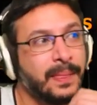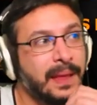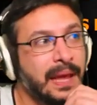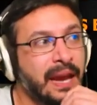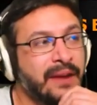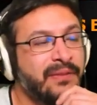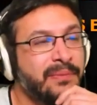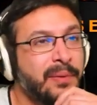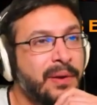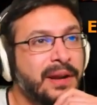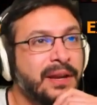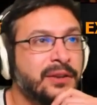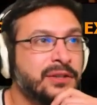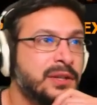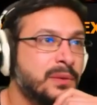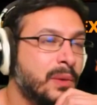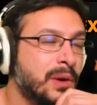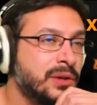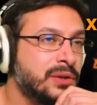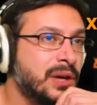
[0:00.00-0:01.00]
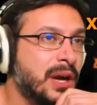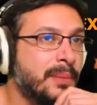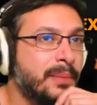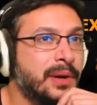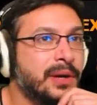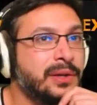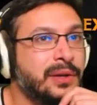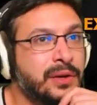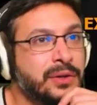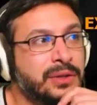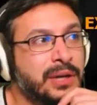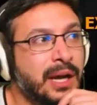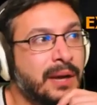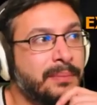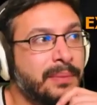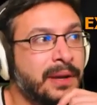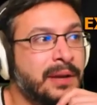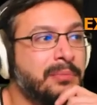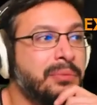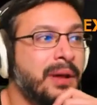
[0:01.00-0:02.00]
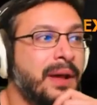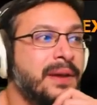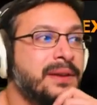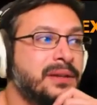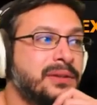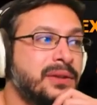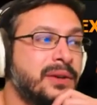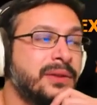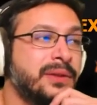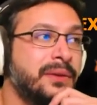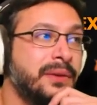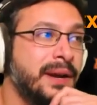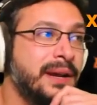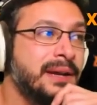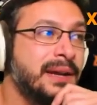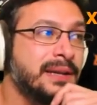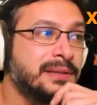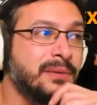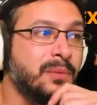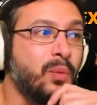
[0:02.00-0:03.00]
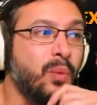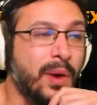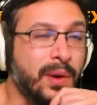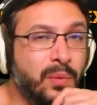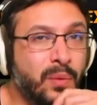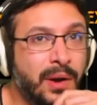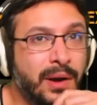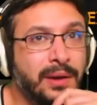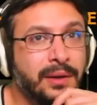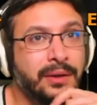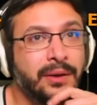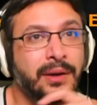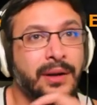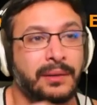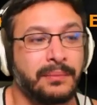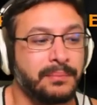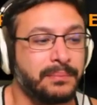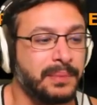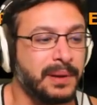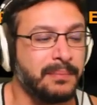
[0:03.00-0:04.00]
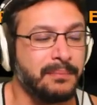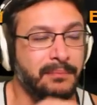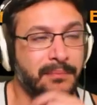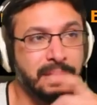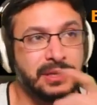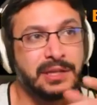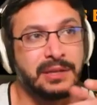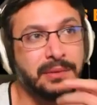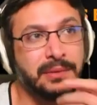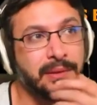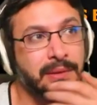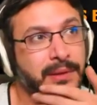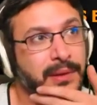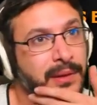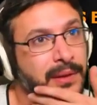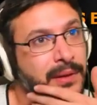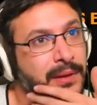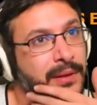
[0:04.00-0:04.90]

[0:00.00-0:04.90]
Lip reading: If your opponent kills your 1-drop or your 2-drop and plays on turn 3 as a 1/1, you're gonna be miserable.